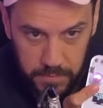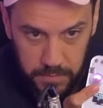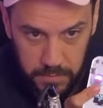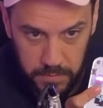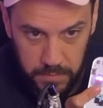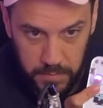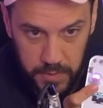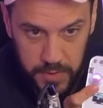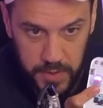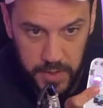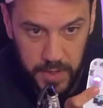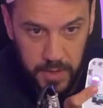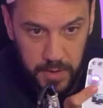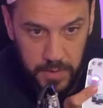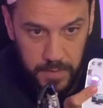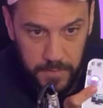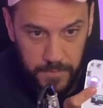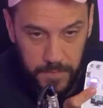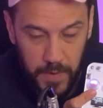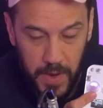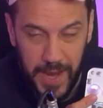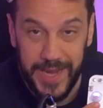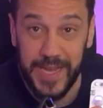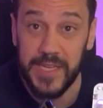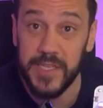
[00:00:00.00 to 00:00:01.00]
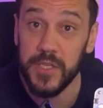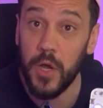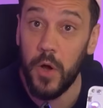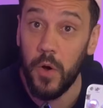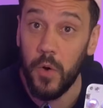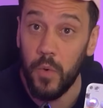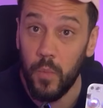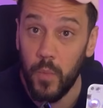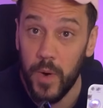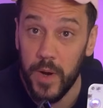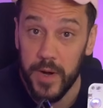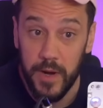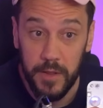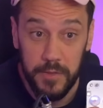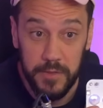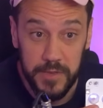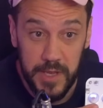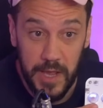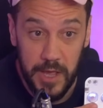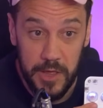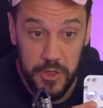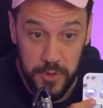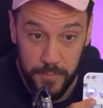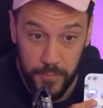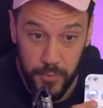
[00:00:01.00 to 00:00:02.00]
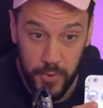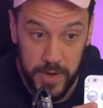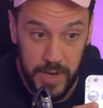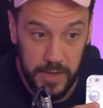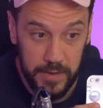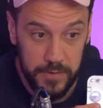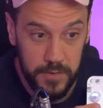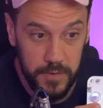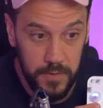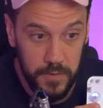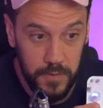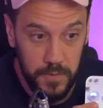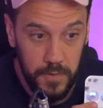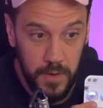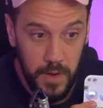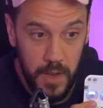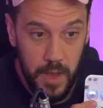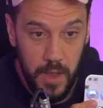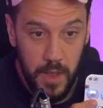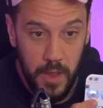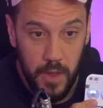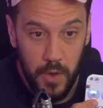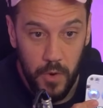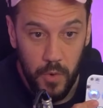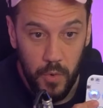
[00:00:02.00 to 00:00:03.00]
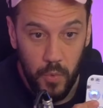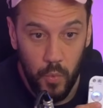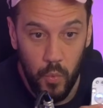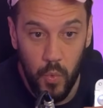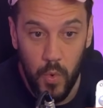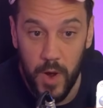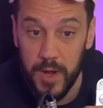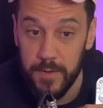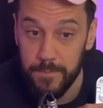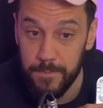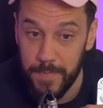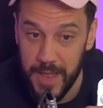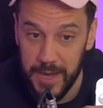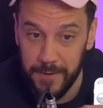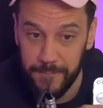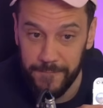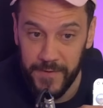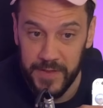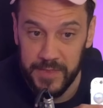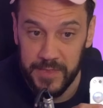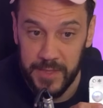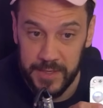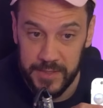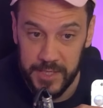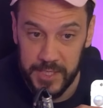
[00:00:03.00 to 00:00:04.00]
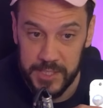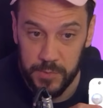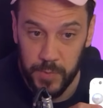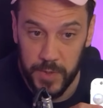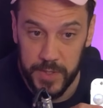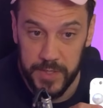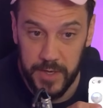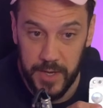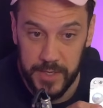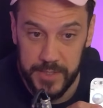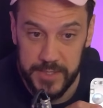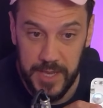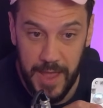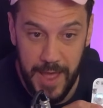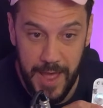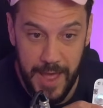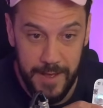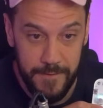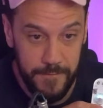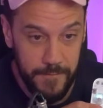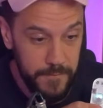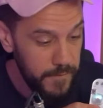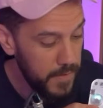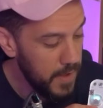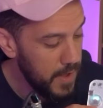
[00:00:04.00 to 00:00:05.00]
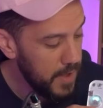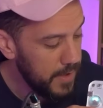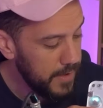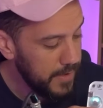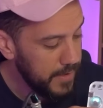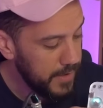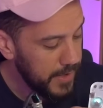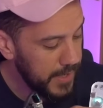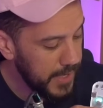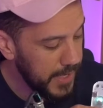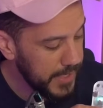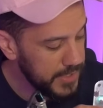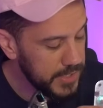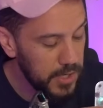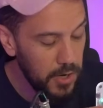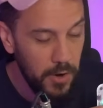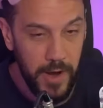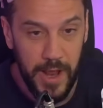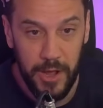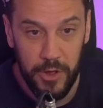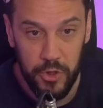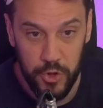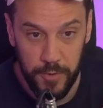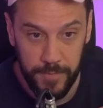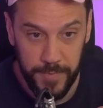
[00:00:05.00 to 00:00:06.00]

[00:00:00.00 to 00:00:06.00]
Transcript: You see? I guess, oh, one other thing I should point out too. One benefit that this one does have is there are extra